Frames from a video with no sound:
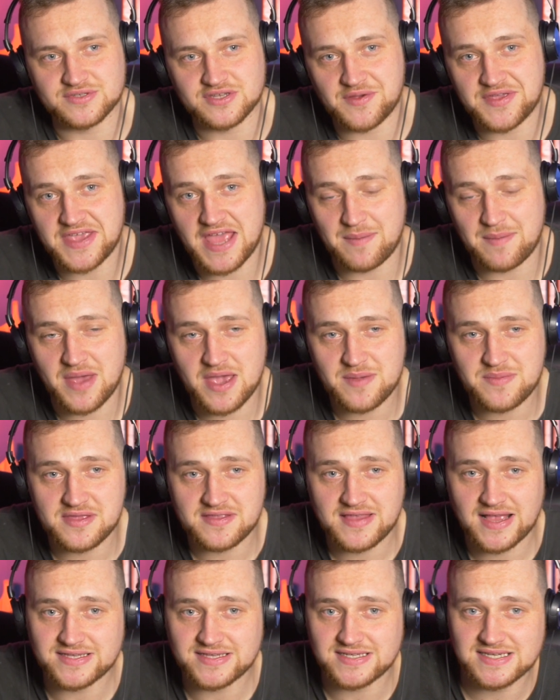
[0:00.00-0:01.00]
So yeah,
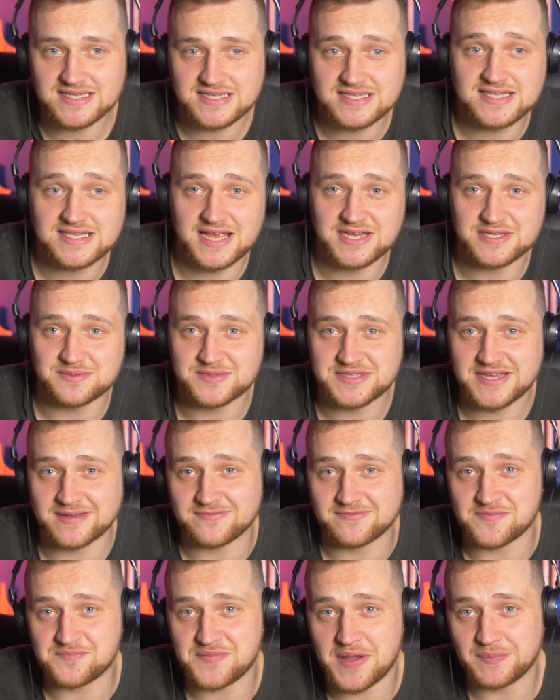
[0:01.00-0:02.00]
maybe Tesla needs to take some
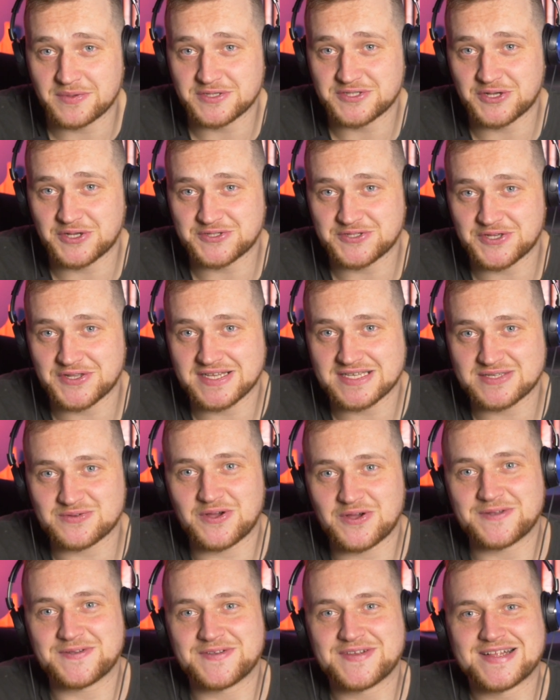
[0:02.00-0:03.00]
tips from Papa John's on
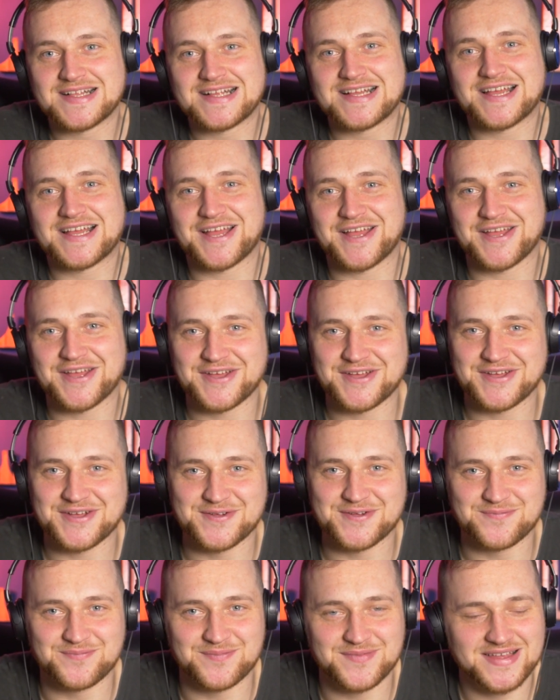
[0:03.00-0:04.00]
this one.
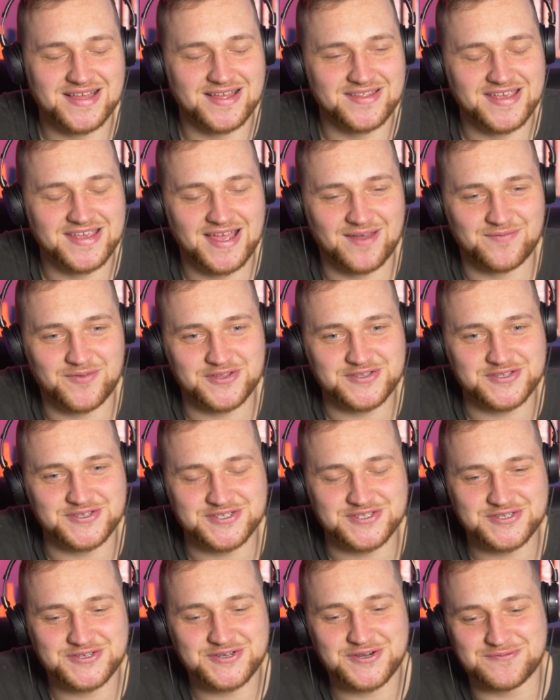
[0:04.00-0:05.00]
And yeah, I'm not
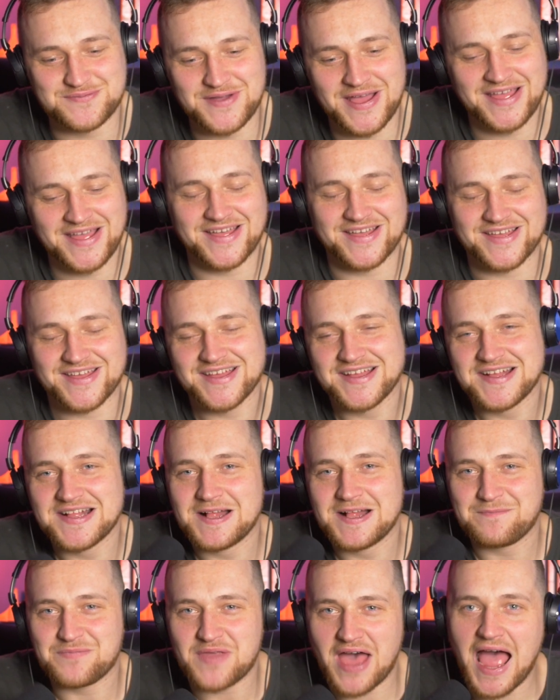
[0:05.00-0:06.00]
too sure, but
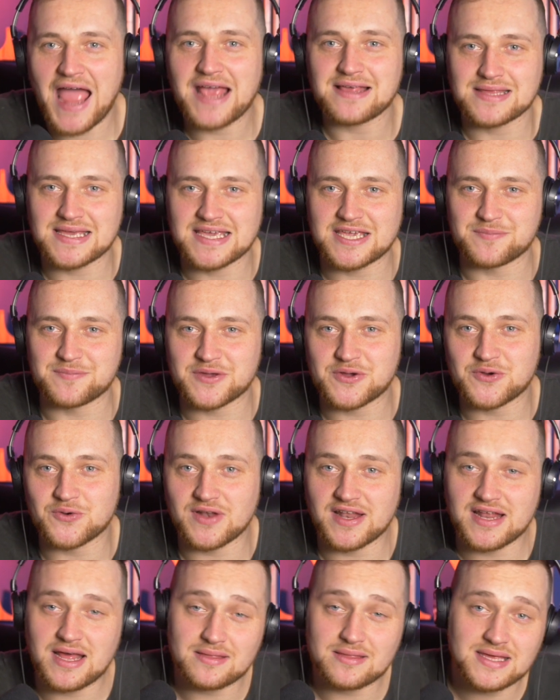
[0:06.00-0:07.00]
I think it'd be
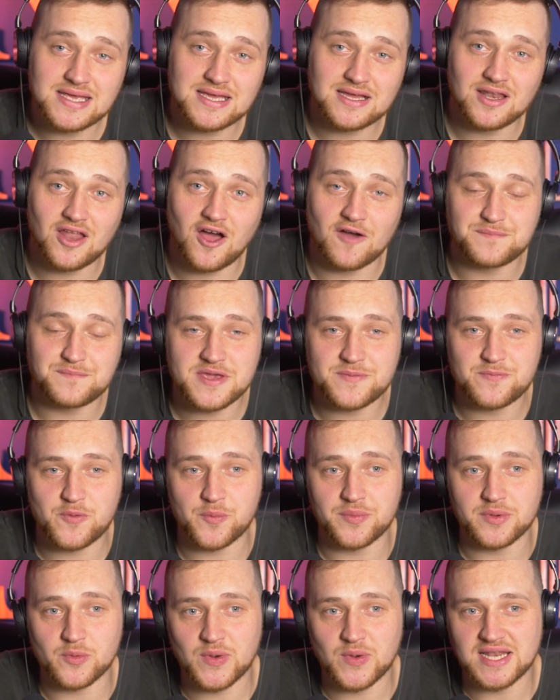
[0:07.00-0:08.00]
cool. And I think a lot of
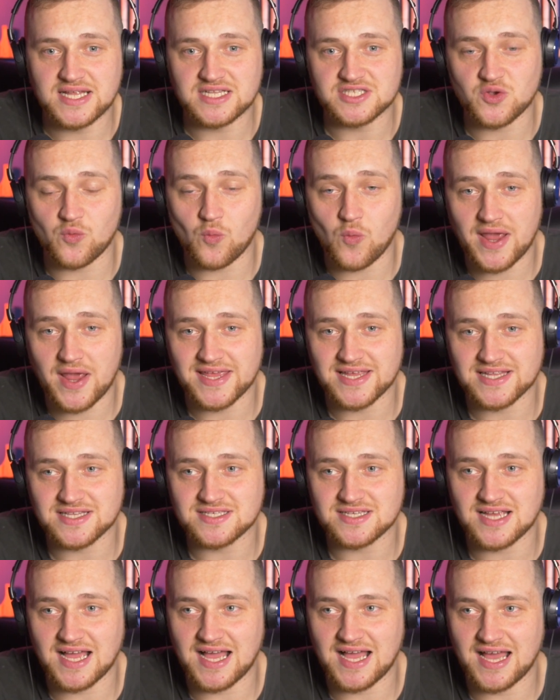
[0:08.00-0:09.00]
people would be willing to
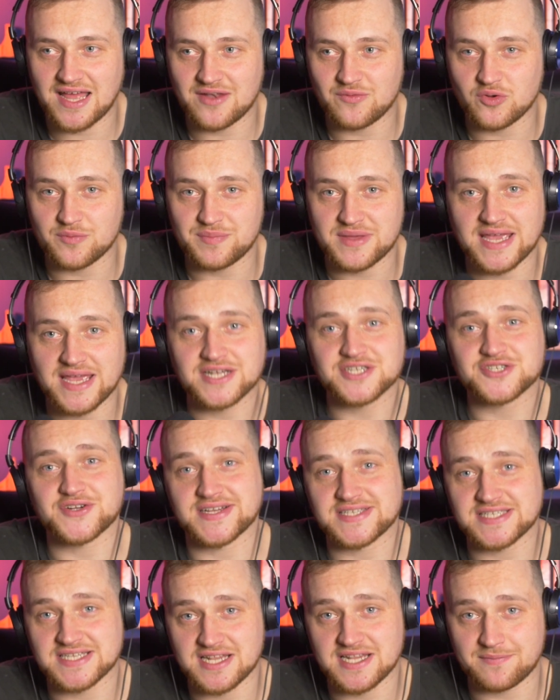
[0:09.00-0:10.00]
wait and would be
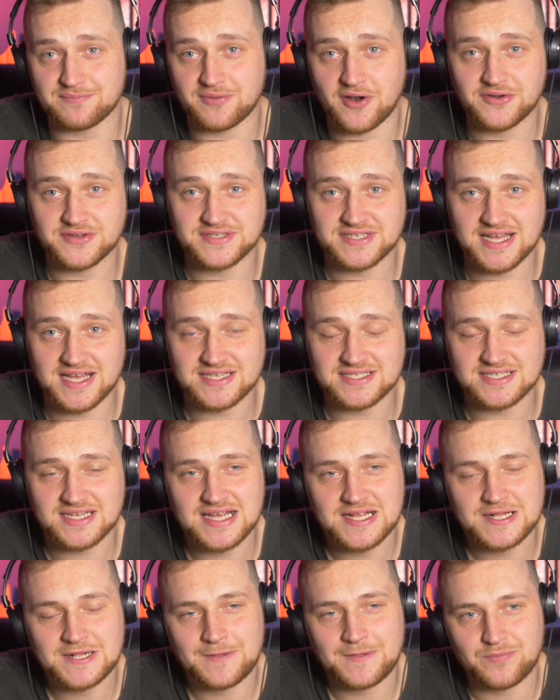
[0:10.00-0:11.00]
interested in the process.